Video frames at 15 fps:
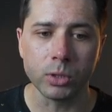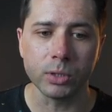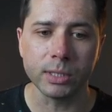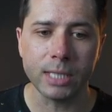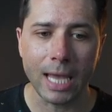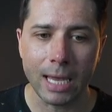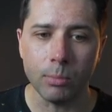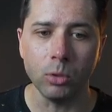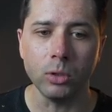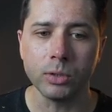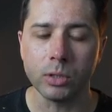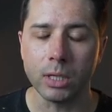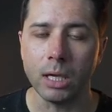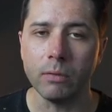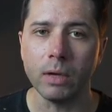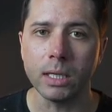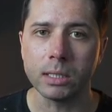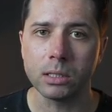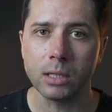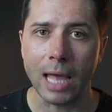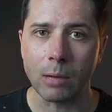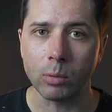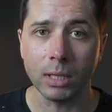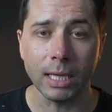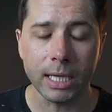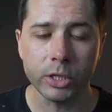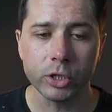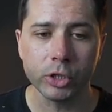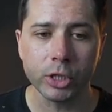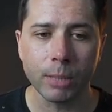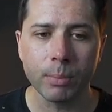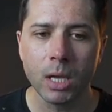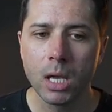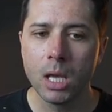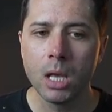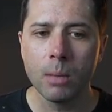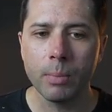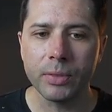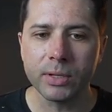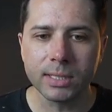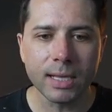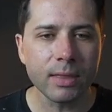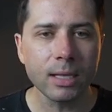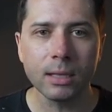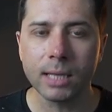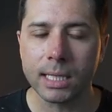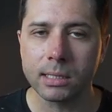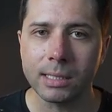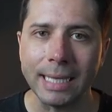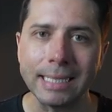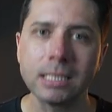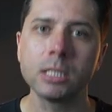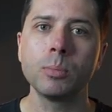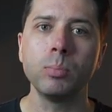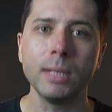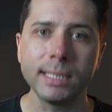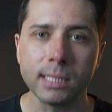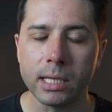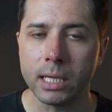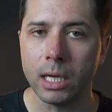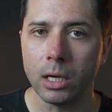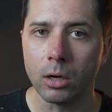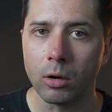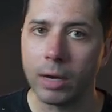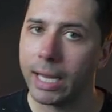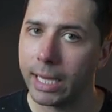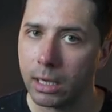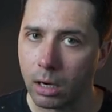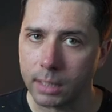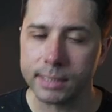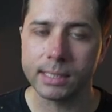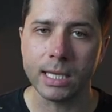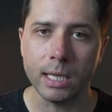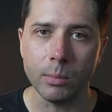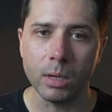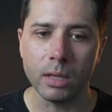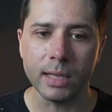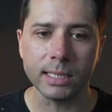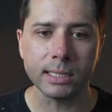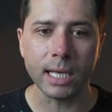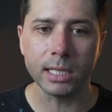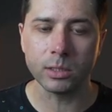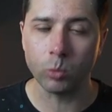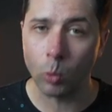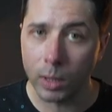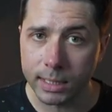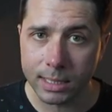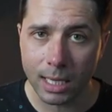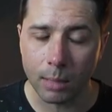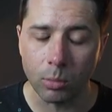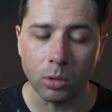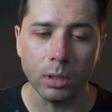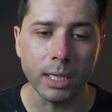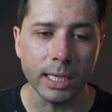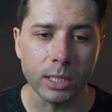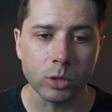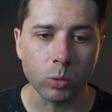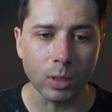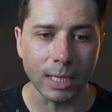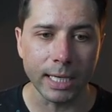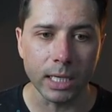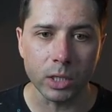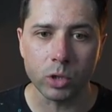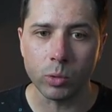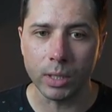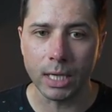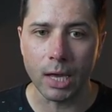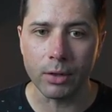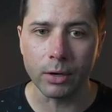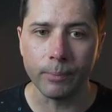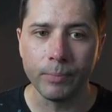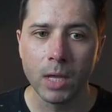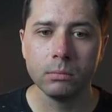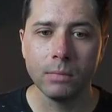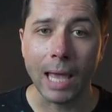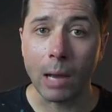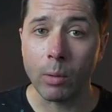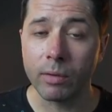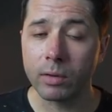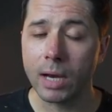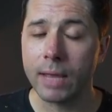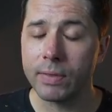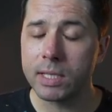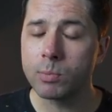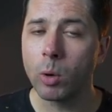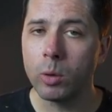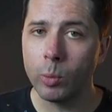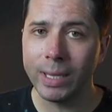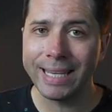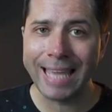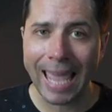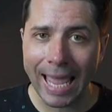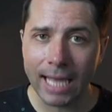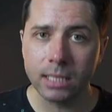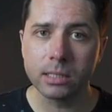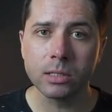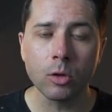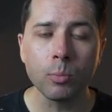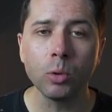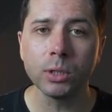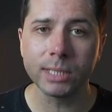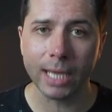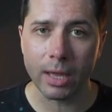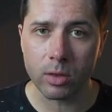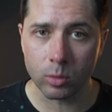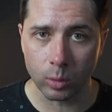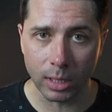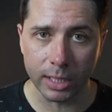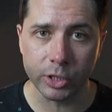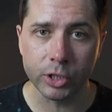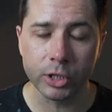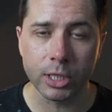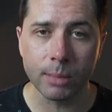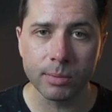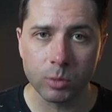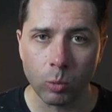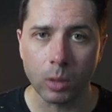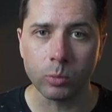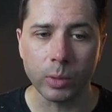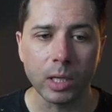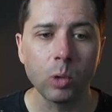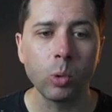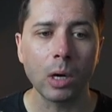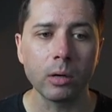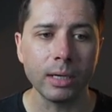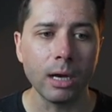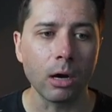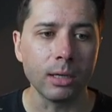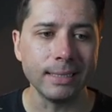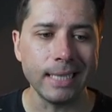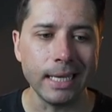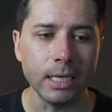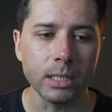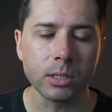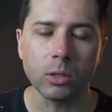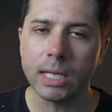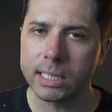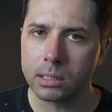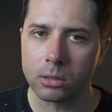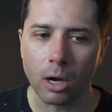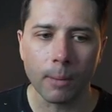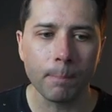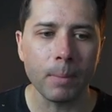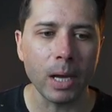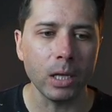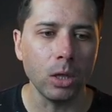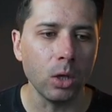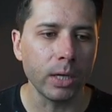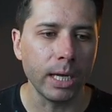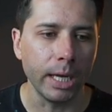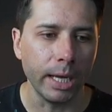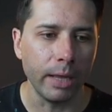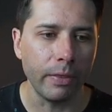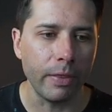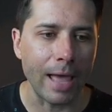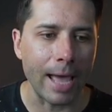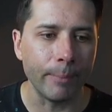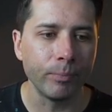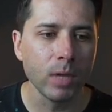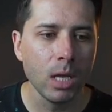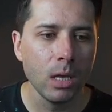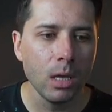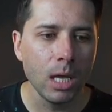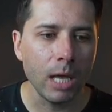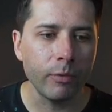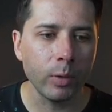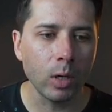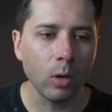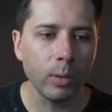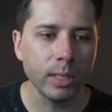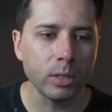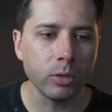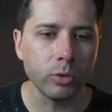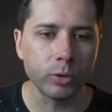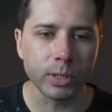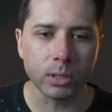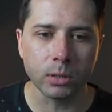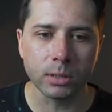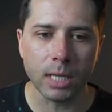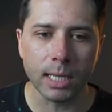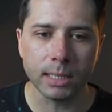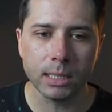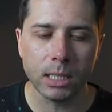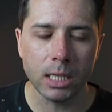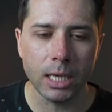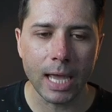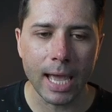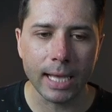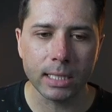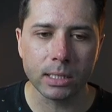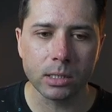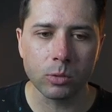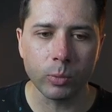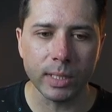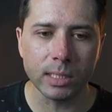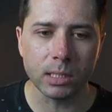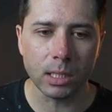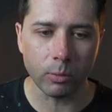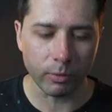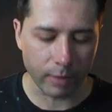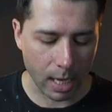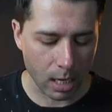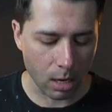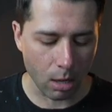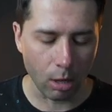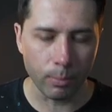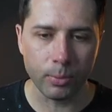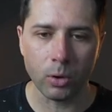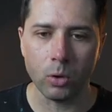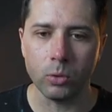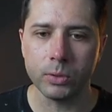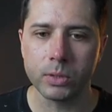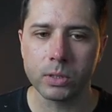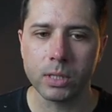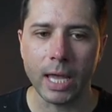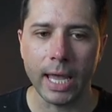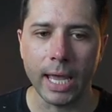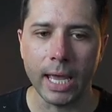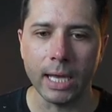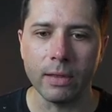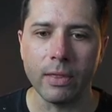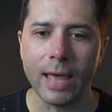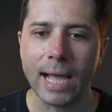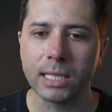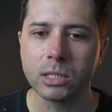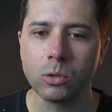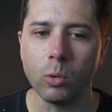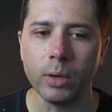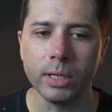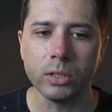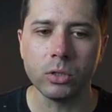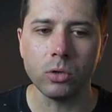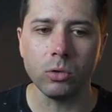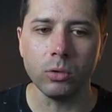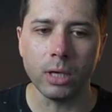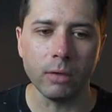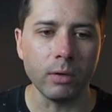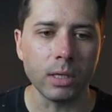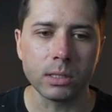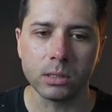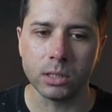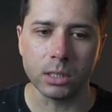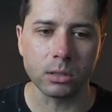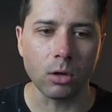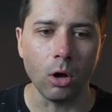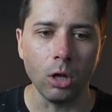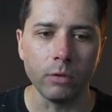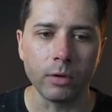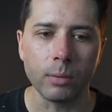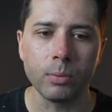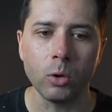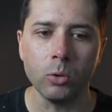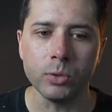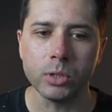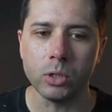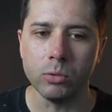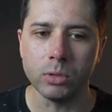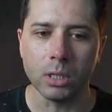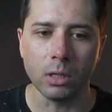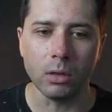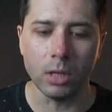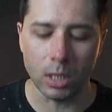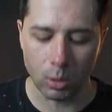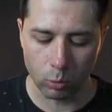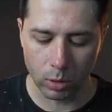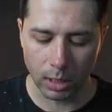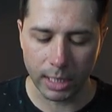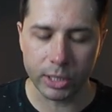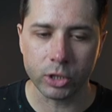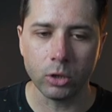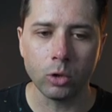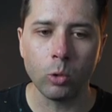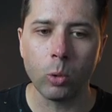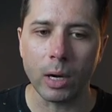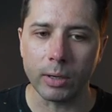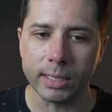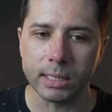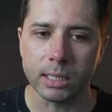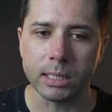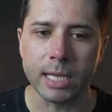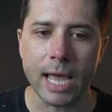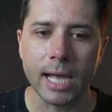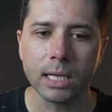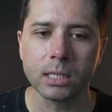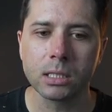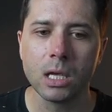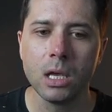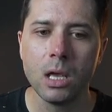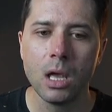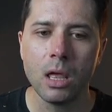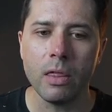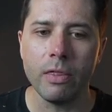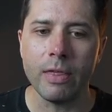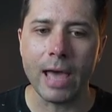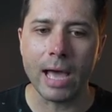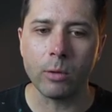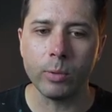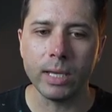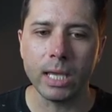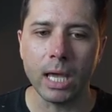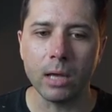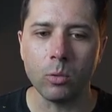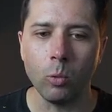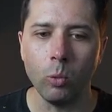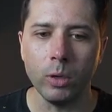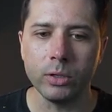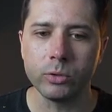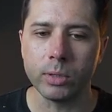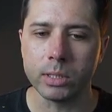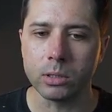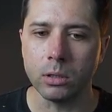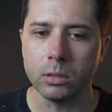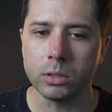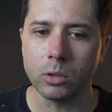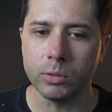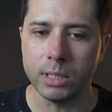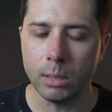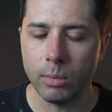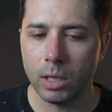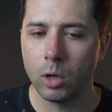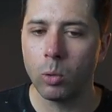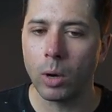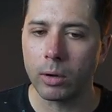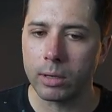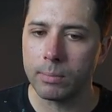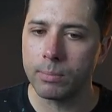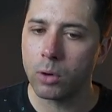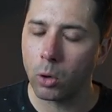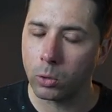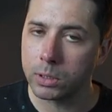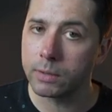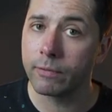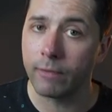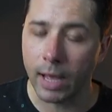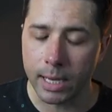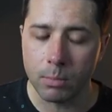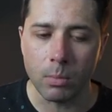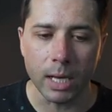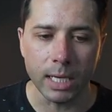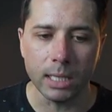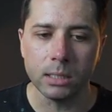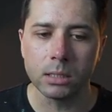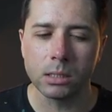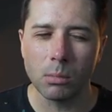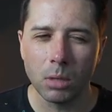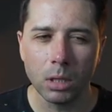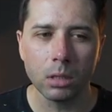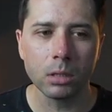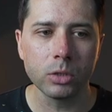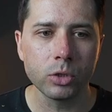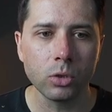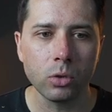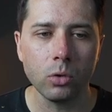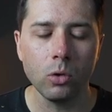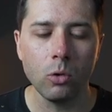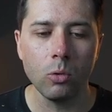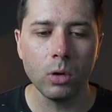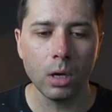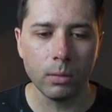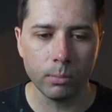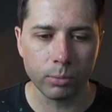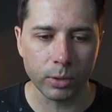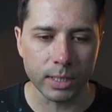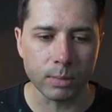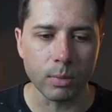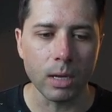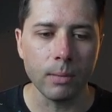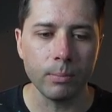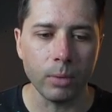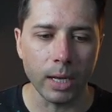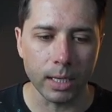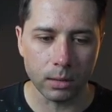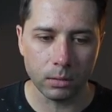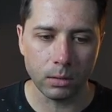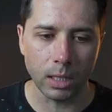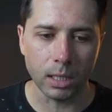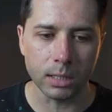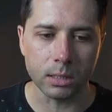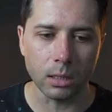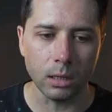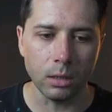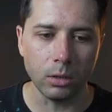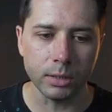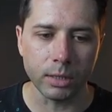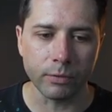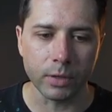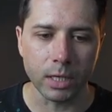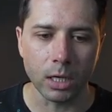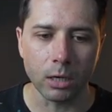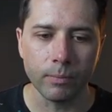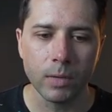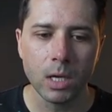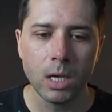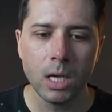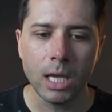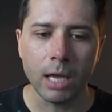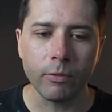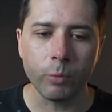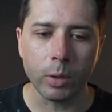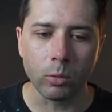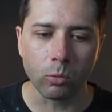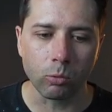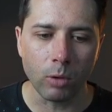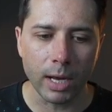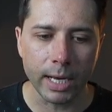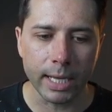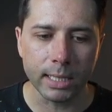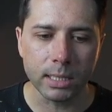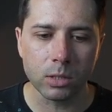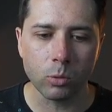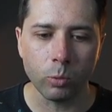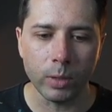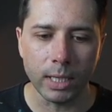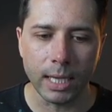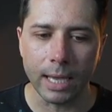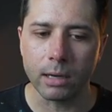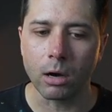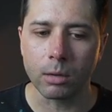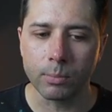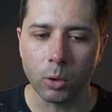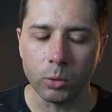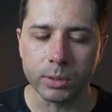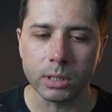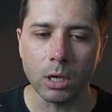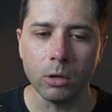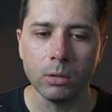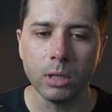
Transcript: table to give us that relationship, but there's nothing that's explicit here in our schema that says one table is related to another. However, at this point, we can still pull together relationships when we query our data. So let's start by looking at that. If we go into drizzle.ts, we see we've got all posts, and that's going to give us just all of our posts using the relational query syntax that we get with Drizzle. So db query post find many, similar to Prisma, but it is a little different here. If we run it, we get our posts out.